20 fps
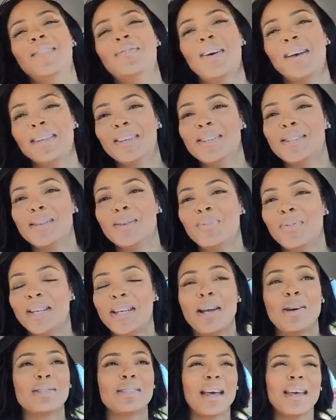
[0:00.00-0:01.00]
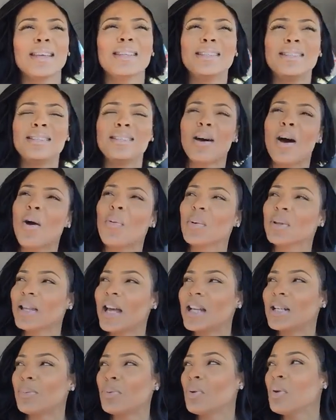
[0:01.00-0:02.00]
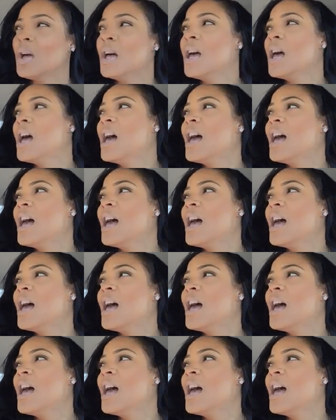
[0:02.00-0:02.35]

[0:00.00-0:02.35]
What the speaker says: my YouTube videos. Like, it's so relatable.